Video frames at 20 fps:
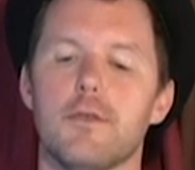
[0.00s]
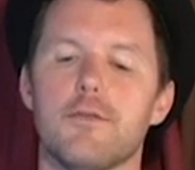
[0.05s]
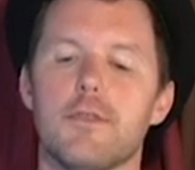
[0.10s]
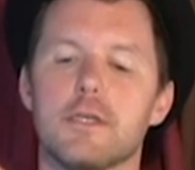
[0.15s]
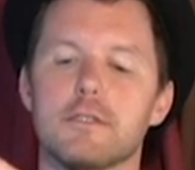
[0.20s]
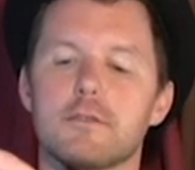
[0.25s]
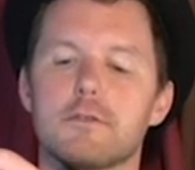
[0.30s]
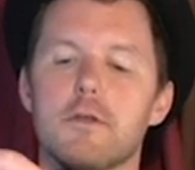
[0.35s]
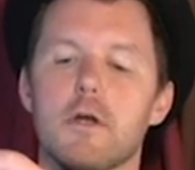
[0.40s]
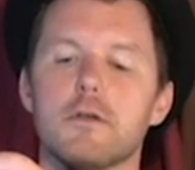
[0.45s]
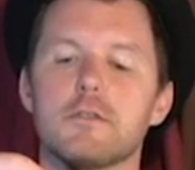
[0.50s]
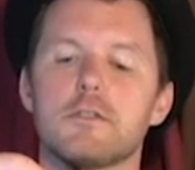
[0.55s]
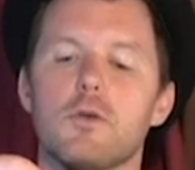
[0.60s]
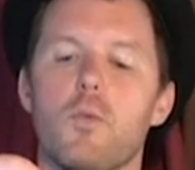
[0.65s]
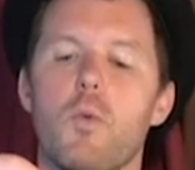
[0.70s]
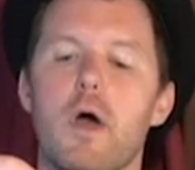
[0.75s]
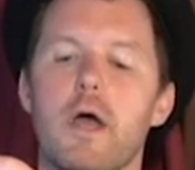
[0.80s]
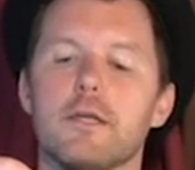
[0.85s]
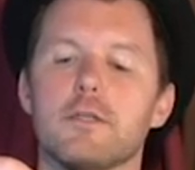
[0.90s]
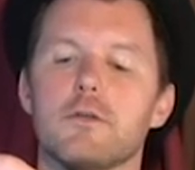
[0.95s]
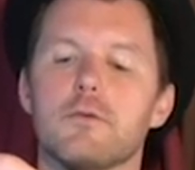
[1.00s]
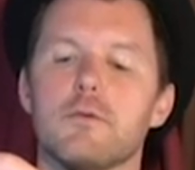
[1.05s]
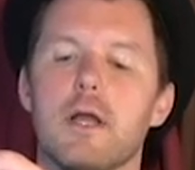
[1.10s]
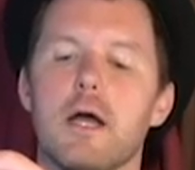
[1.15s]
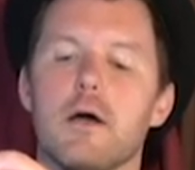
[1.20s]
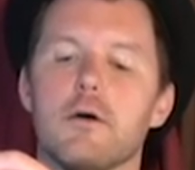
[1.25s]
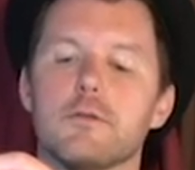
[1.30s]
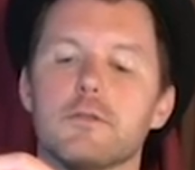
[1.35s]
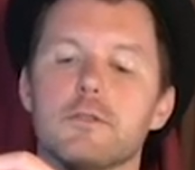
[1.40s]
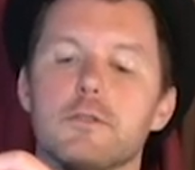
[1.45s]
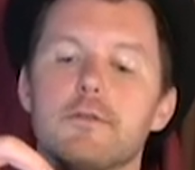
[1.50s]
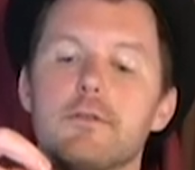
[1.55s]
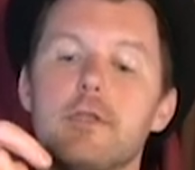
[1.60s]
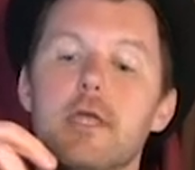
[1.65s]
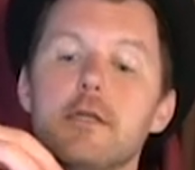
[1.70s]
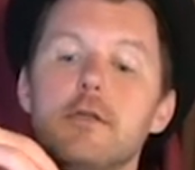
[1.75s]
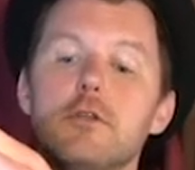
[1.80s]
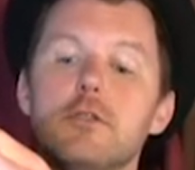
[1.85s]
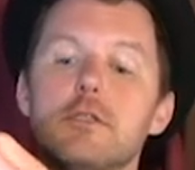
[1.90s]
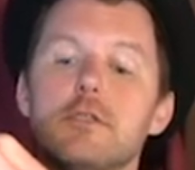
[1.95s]
they start to wind around.
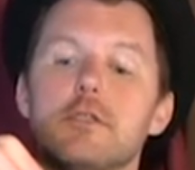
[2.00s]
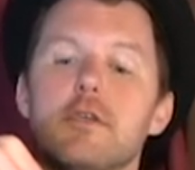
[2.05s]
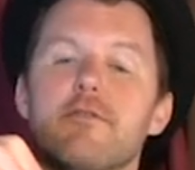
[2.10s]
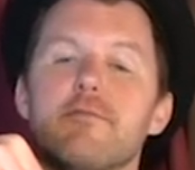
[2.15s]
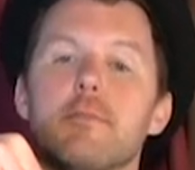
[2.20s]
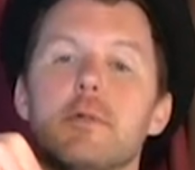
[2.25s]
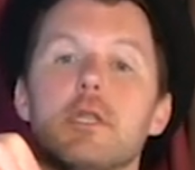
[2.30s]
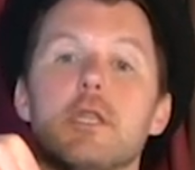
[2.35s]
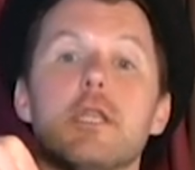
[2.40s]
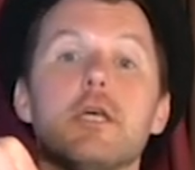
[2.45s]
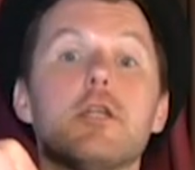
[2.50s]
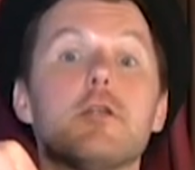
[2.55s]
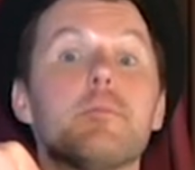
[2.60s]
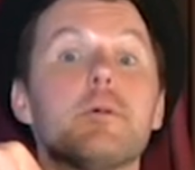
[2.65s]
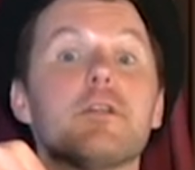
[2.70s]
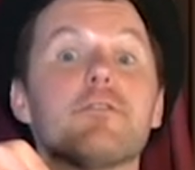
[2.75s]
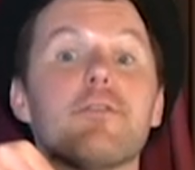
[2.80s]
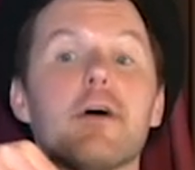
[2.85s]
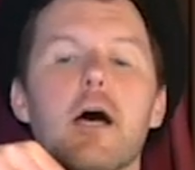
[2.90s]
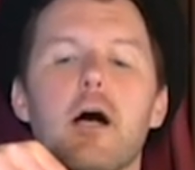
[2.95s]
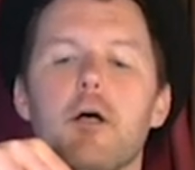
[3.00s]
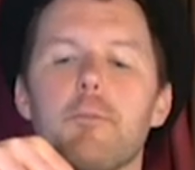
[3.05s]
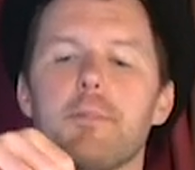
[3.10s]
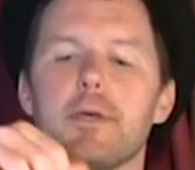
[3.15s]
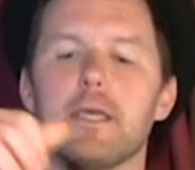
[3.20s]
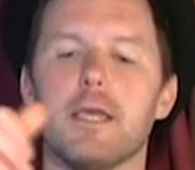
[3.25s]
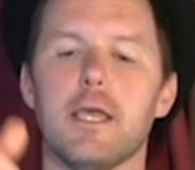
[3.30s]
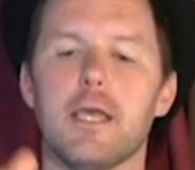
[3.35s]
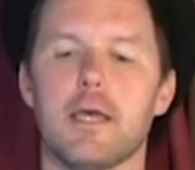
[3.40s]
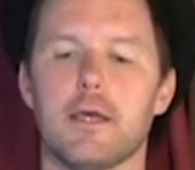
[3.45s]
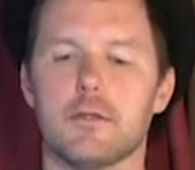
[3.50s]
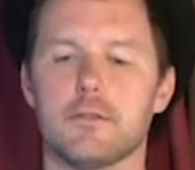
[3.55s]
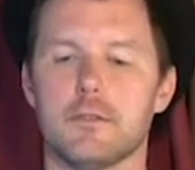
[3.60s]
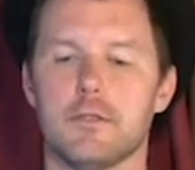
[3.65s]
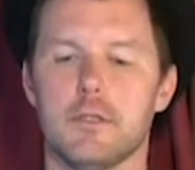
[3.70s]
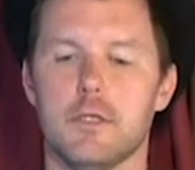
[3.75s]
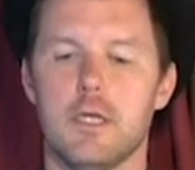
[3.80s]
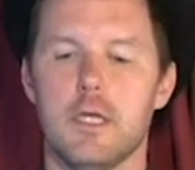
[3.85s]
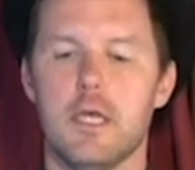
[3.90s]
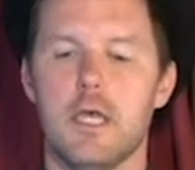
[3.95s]
Then you just give them a little bit of a helping
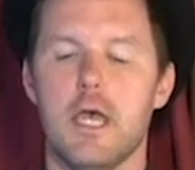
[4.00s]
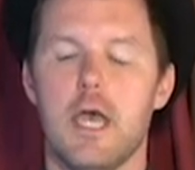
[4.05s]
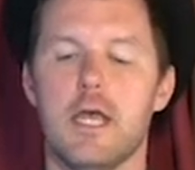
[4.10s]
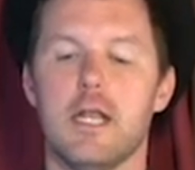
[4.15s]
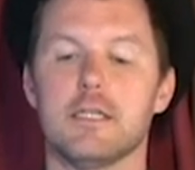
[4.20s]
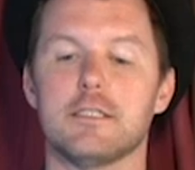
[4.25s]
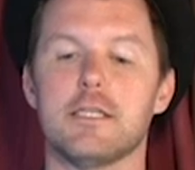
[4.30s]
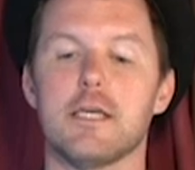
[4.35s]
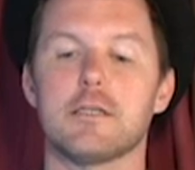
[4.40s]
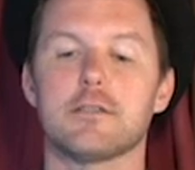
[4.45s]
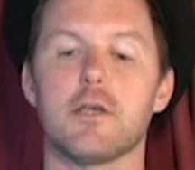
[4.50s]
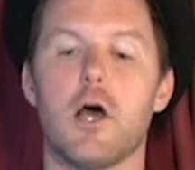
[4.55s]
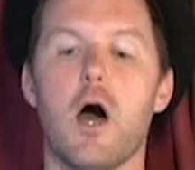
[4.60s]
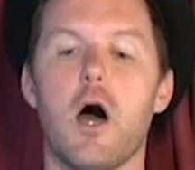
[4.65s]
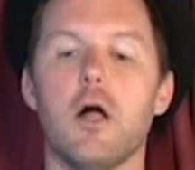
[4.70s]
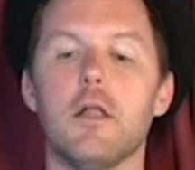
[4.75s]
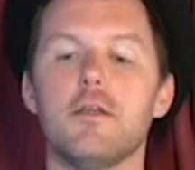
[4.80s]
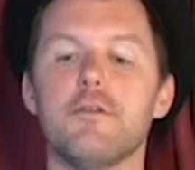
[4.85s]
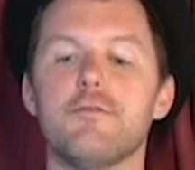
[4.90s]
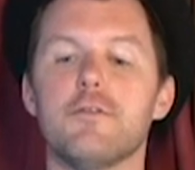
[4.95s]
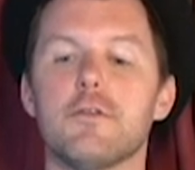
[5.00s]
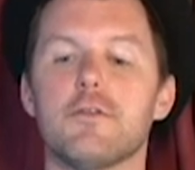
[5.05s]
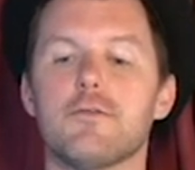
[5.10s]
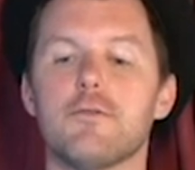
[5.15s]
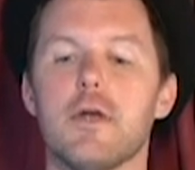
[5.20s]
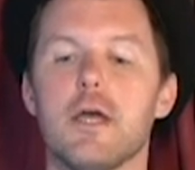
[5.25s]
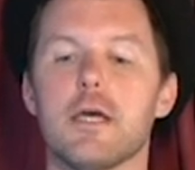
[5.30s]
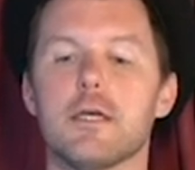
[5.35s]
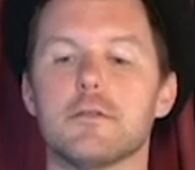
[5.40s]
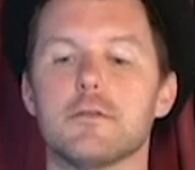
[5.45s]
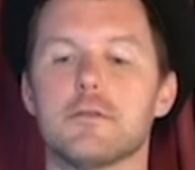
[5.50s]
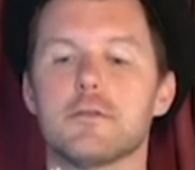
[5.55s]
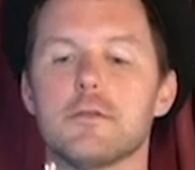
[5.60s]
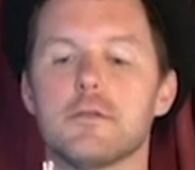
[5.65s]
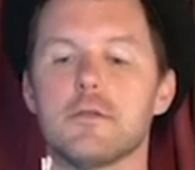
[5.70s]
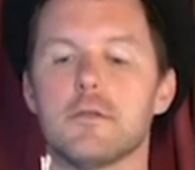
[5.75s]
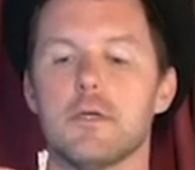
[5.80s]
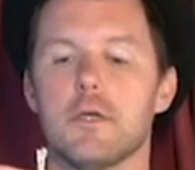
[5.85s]
hand, and it takes all of the threads